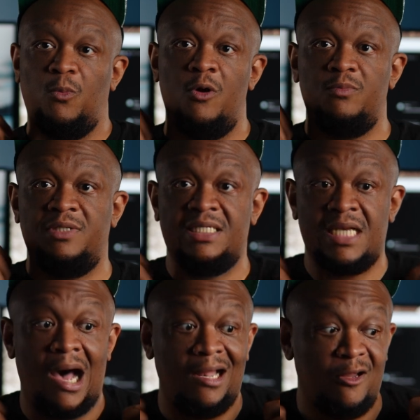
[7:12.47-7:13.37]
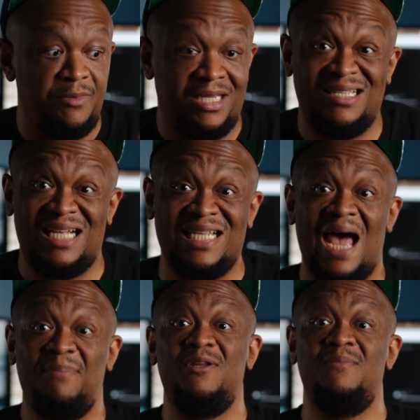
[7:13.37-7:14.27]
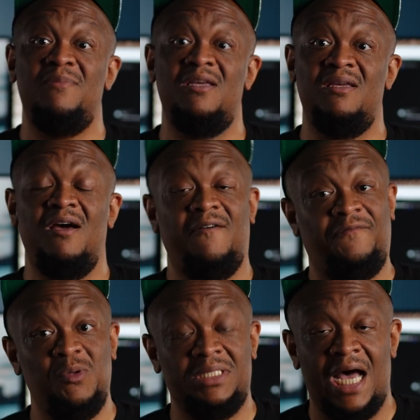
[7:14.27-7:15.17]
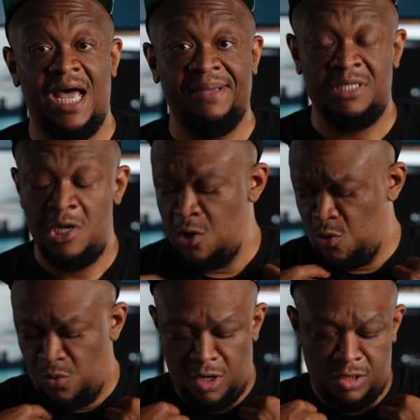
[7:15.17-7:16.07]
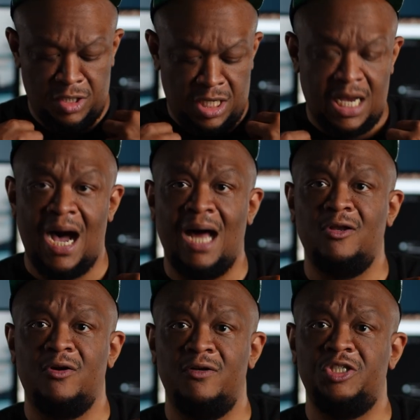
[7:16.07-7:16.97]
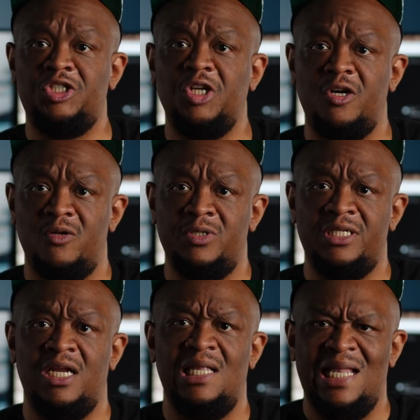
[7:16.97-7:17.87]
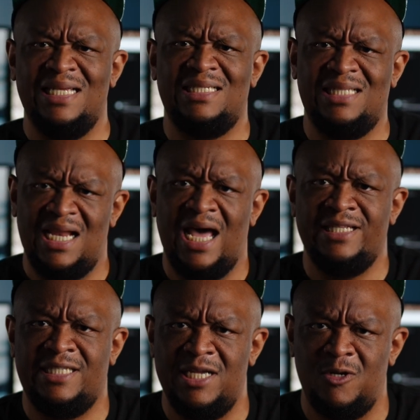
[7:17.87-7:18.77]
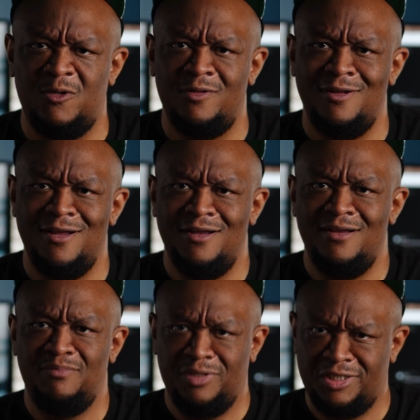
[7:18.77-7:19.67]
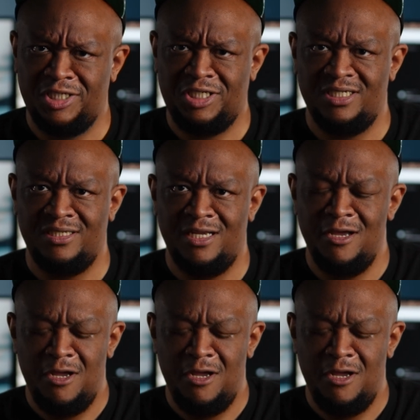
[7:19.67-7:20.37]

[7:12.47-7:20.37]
well, this collar, because that's happened to me a few times where the collar of the shirt was in a less than ideal position.